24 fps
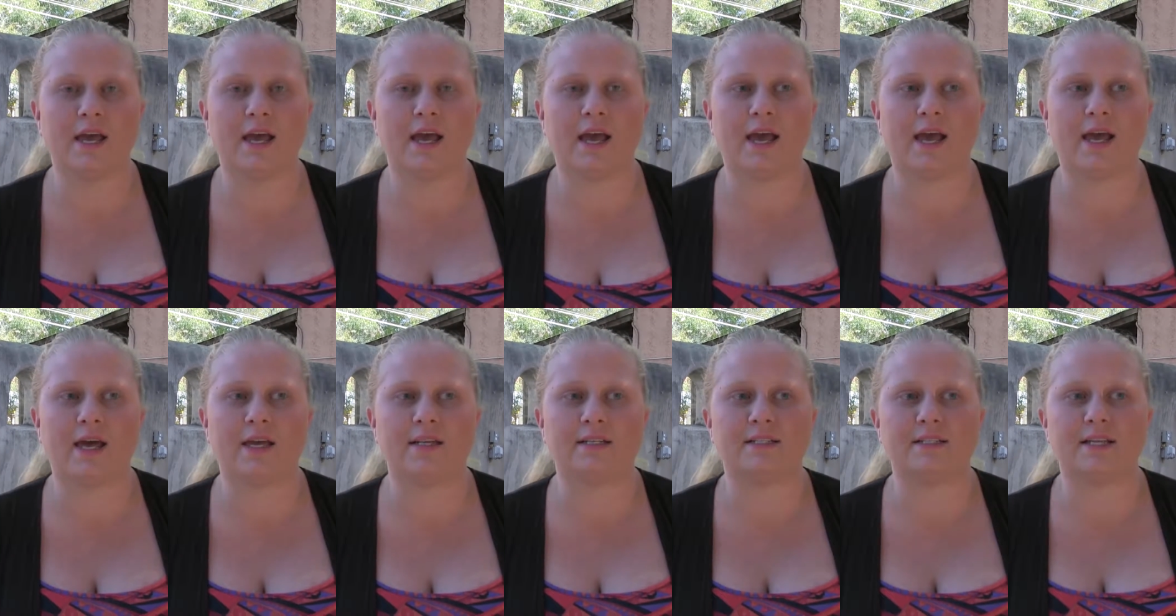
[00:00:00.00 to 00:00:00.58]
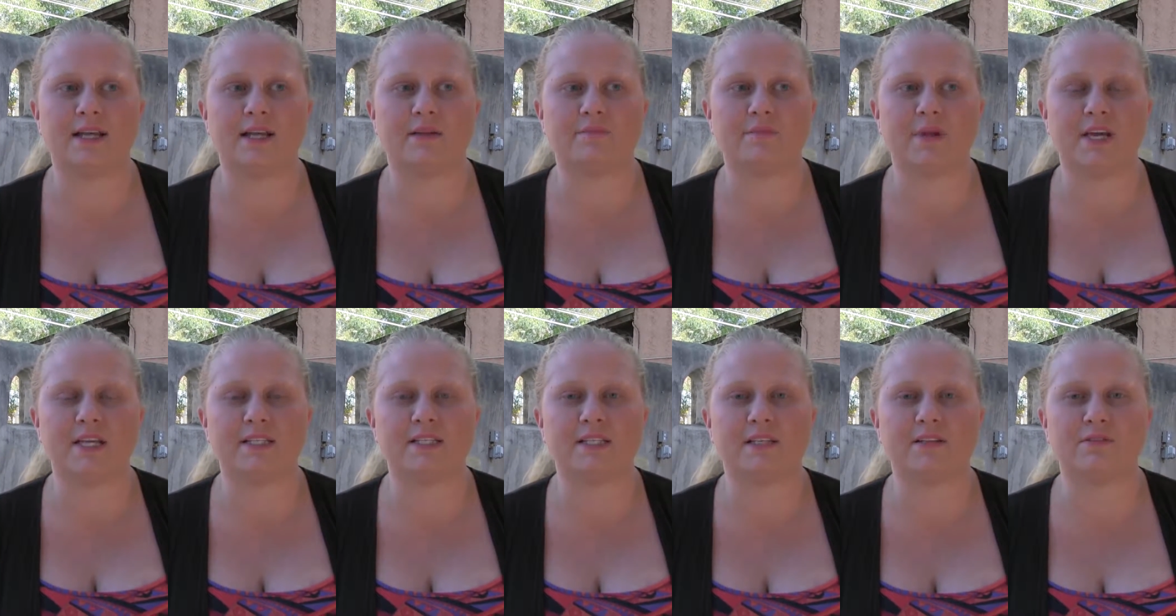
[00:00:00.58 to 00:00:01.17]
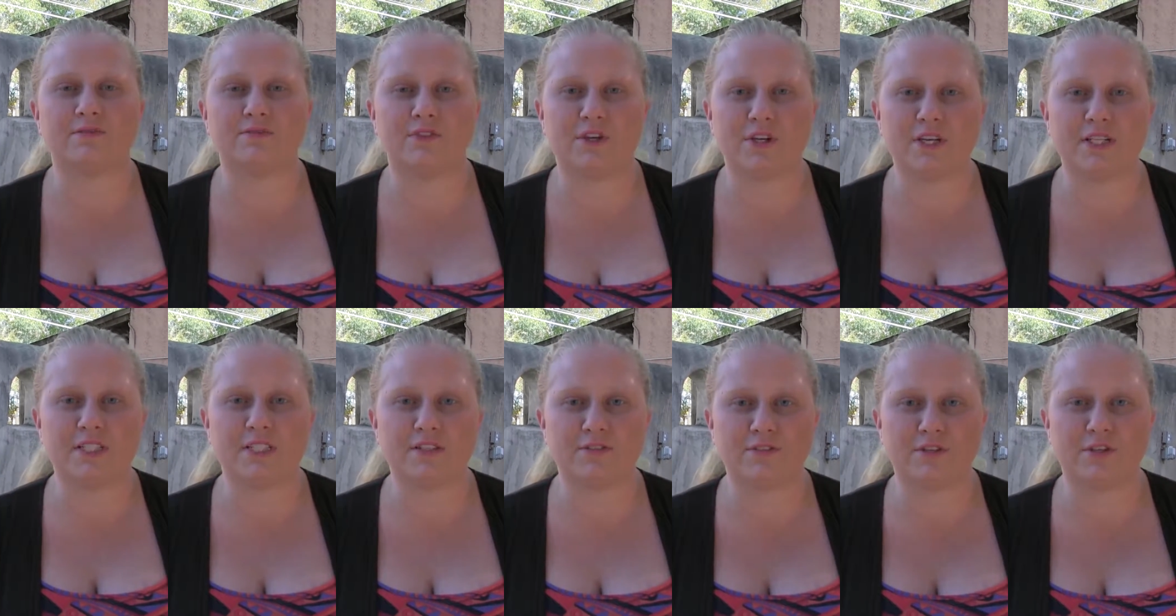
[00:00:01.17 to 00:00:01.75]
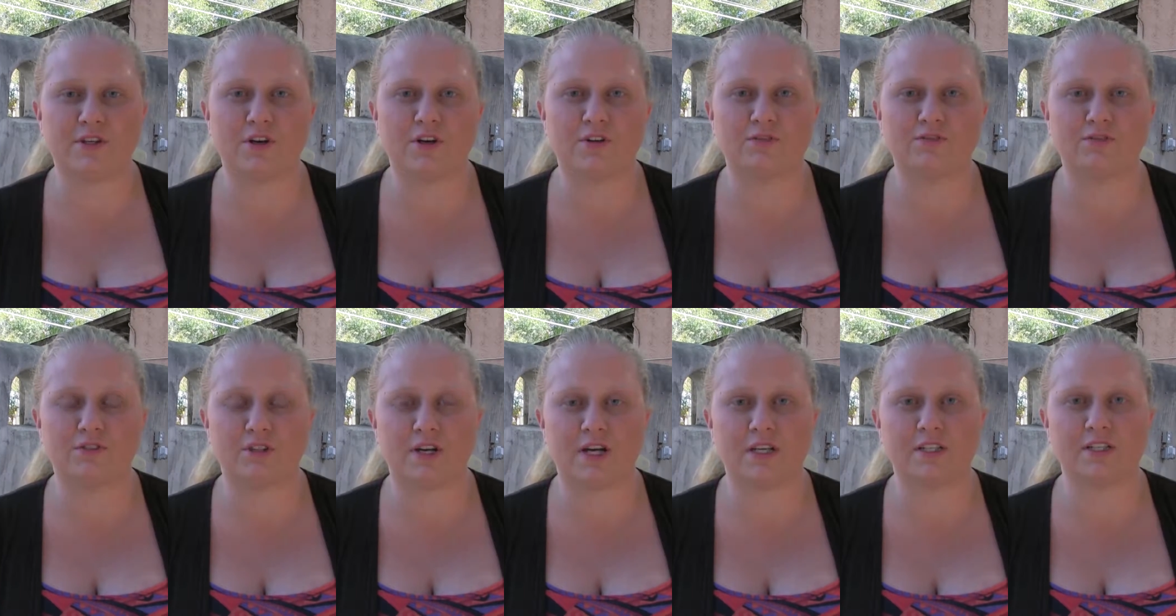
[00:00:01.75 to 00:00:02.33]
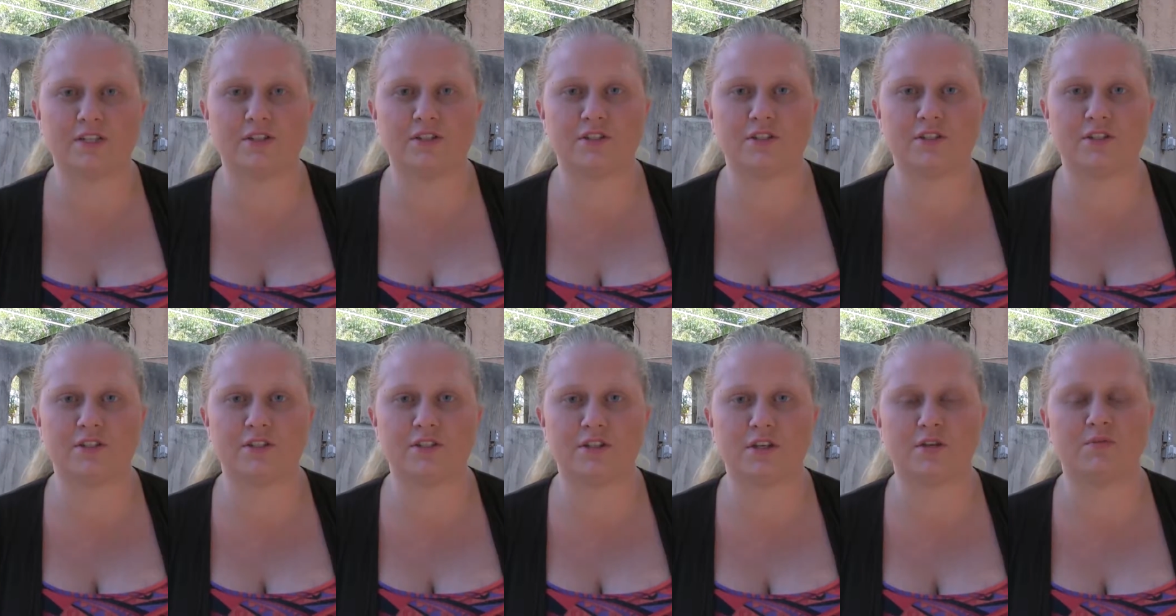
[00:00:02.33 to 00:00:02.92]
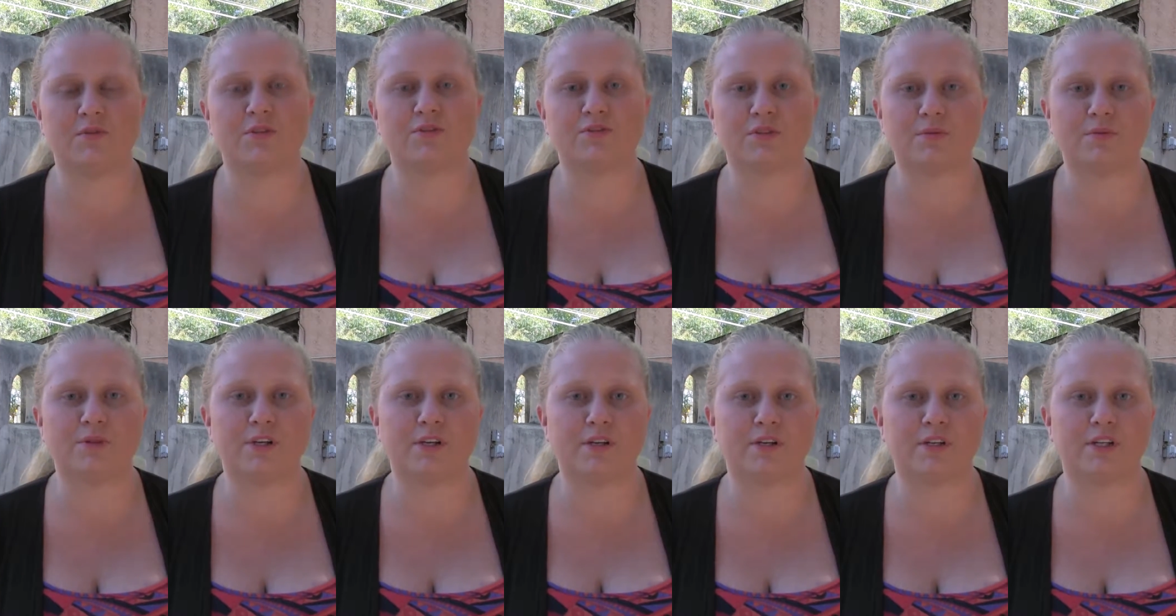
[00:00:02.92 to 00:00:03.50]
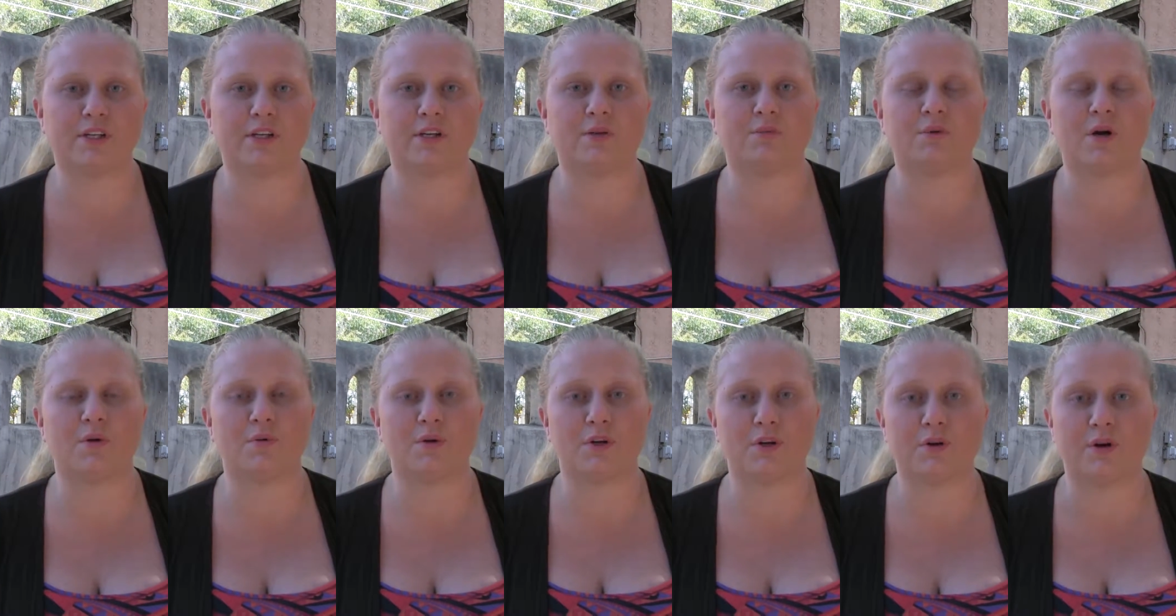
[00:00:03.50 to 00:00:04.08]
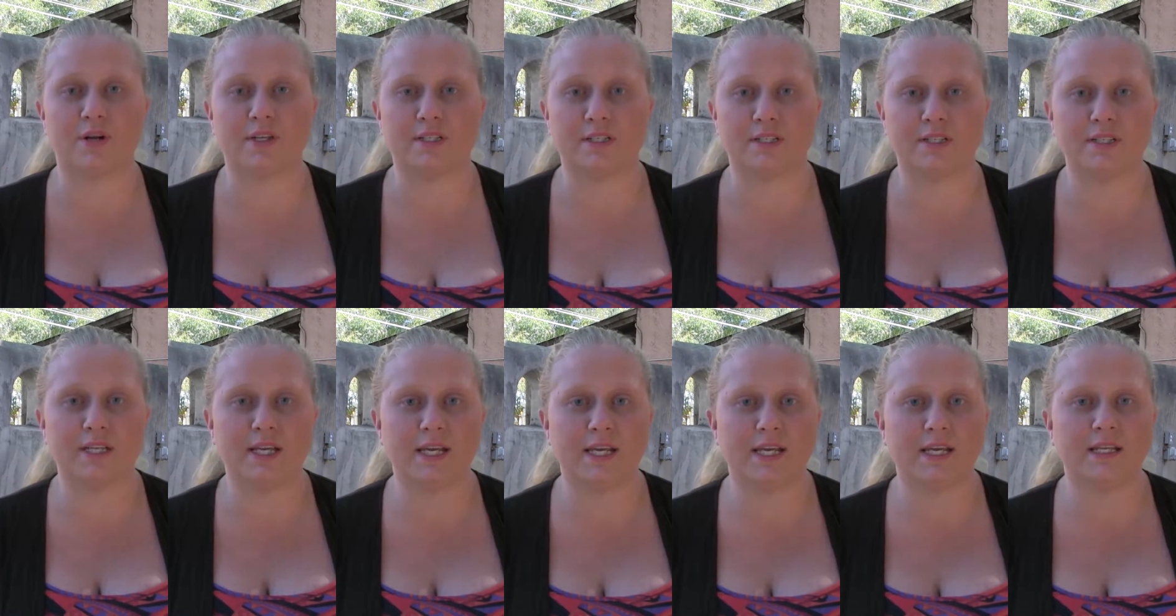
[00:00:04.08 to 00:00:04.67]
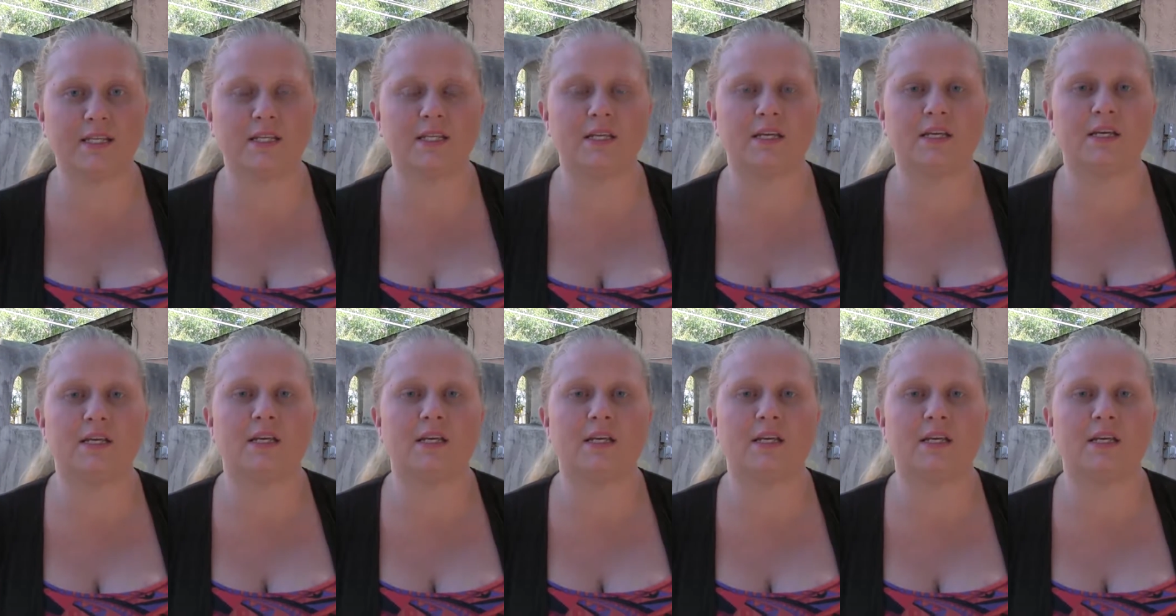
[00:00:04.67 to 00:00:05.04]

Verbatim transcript: and it makes it very difficult for us to determine from year to year what we're going to need